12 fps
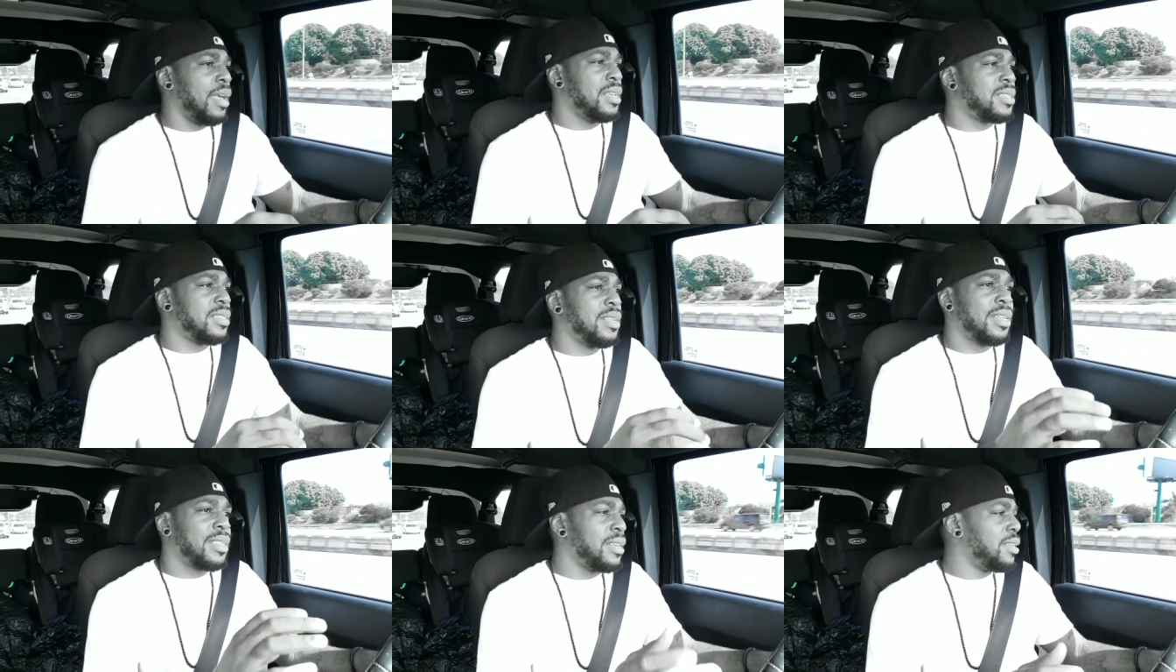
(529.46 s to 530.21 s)
it's
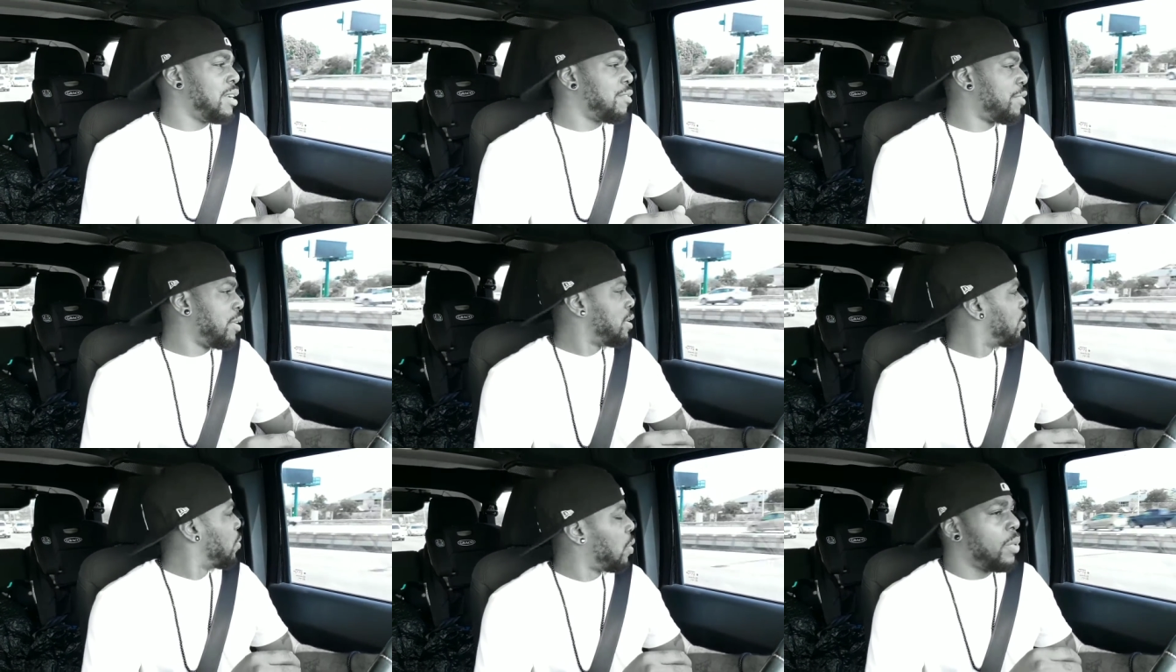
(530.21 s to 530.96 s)
nothing
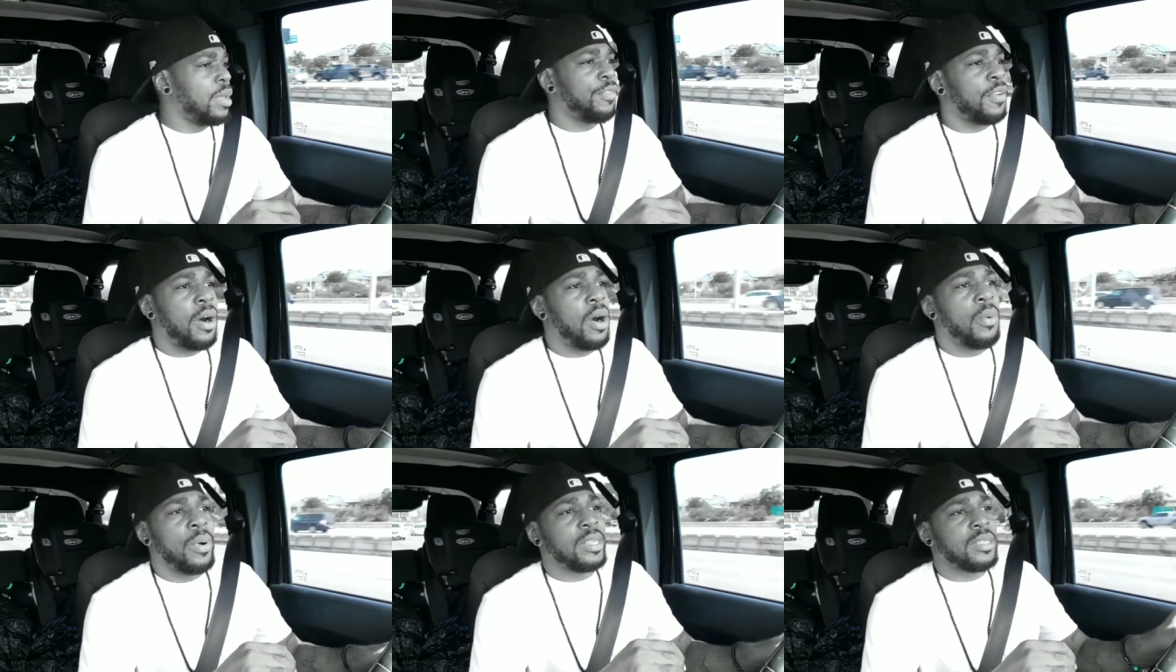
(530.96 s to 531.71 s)
different than what we've
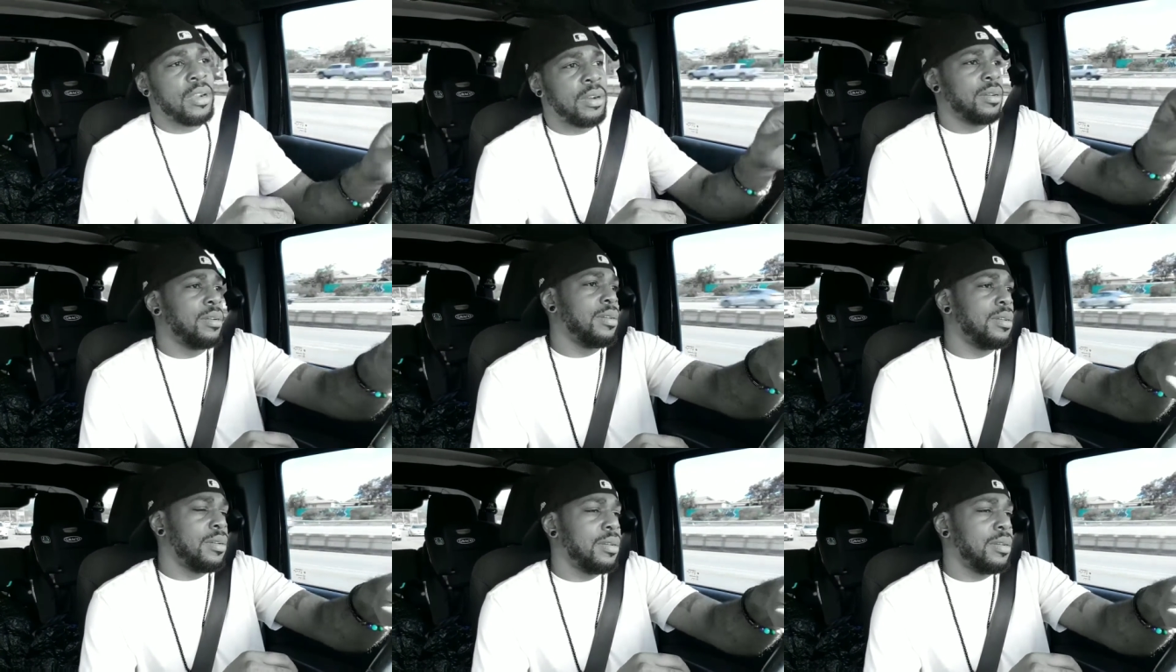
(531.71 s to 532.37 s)
always heard.